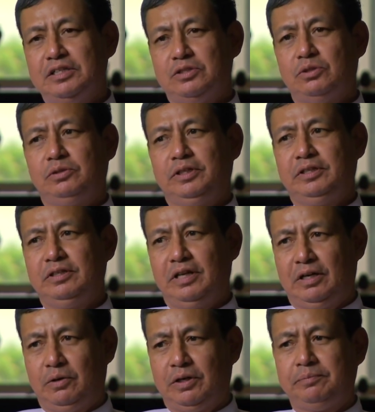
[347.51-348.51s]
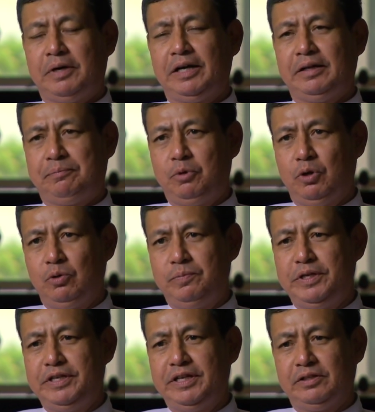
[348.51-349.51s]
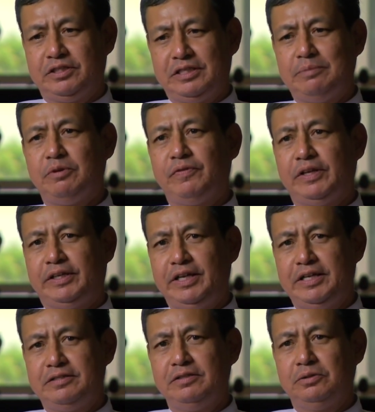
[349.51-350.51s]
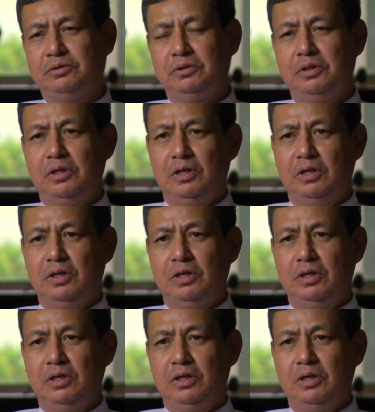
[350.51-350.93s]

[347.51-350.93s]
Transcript: So in our, my opinion, the sum of the case, no,